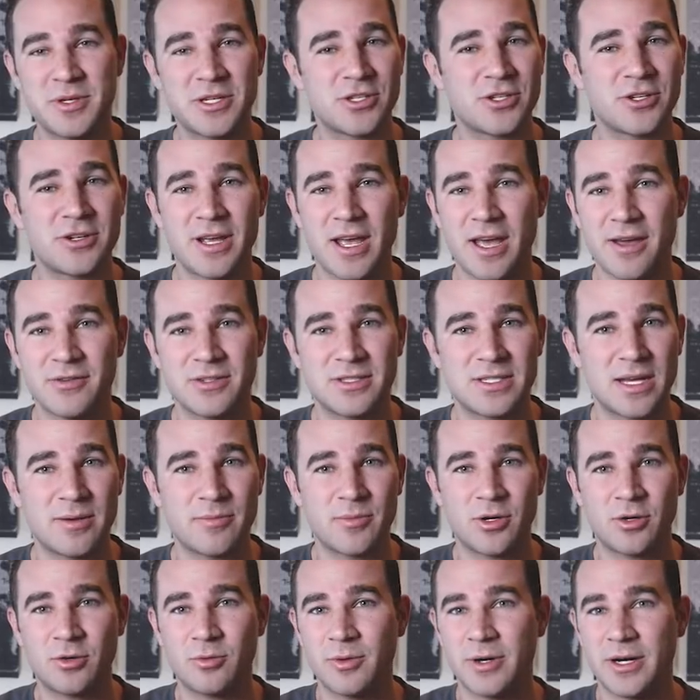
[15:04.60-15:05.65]
make sure you have a
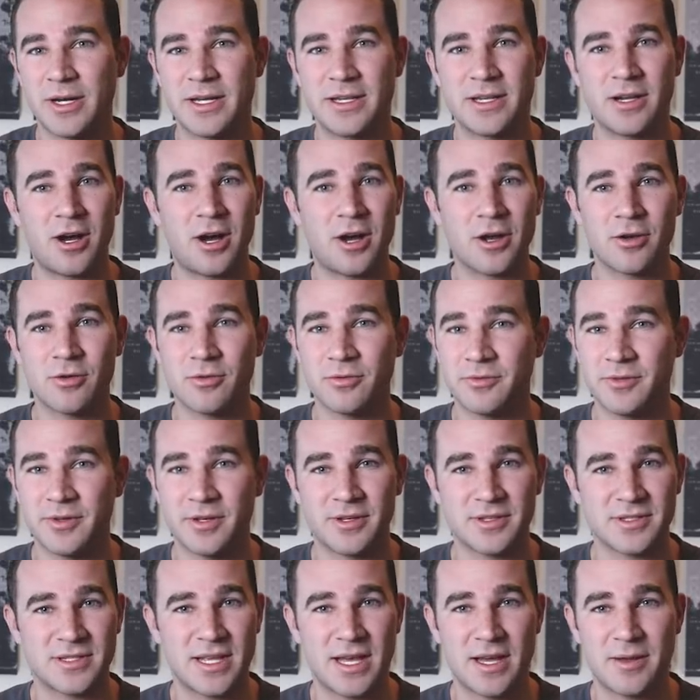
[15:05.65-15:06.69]
demo where it auto
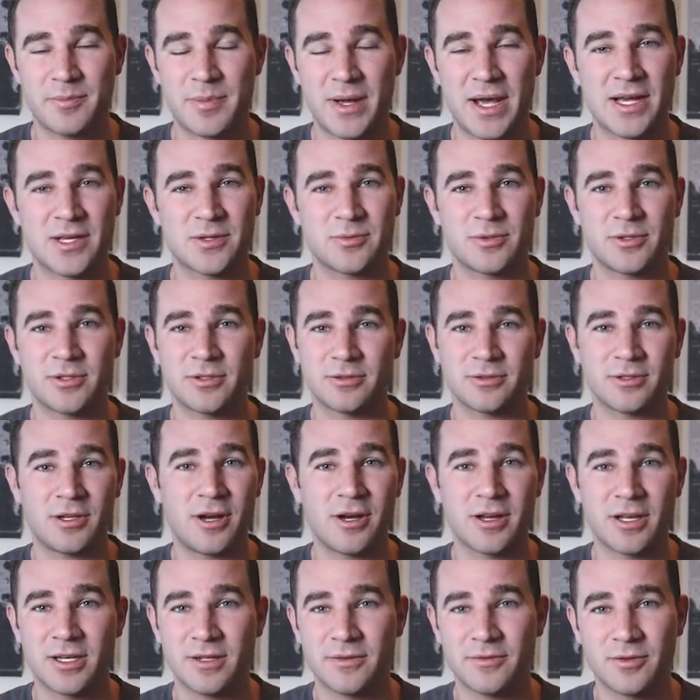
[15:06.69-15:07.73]
fills that password or
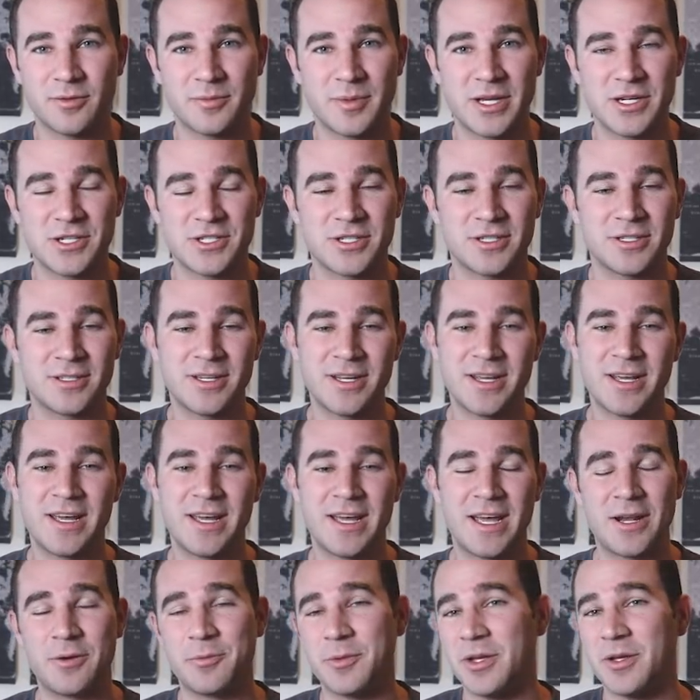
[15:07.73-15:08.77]
login information,
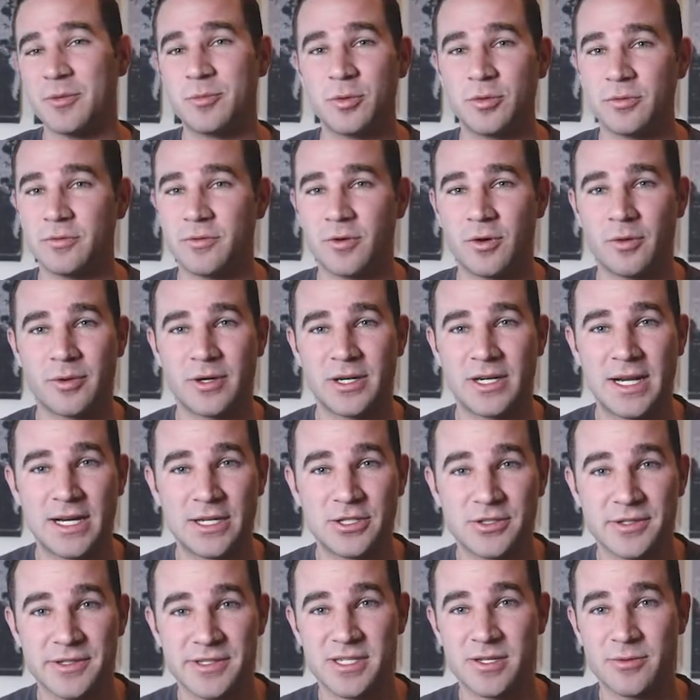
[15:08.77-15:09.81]
and we can move forward and
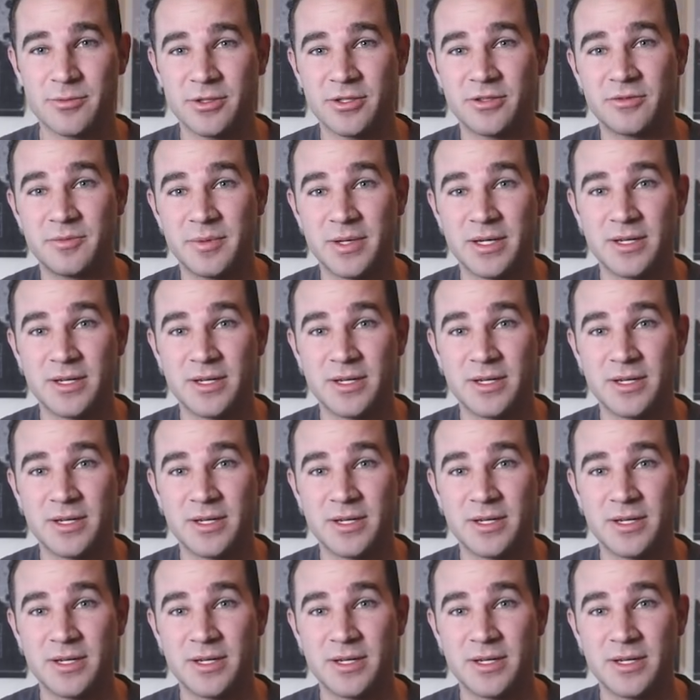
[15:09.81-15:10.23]
actually see what you've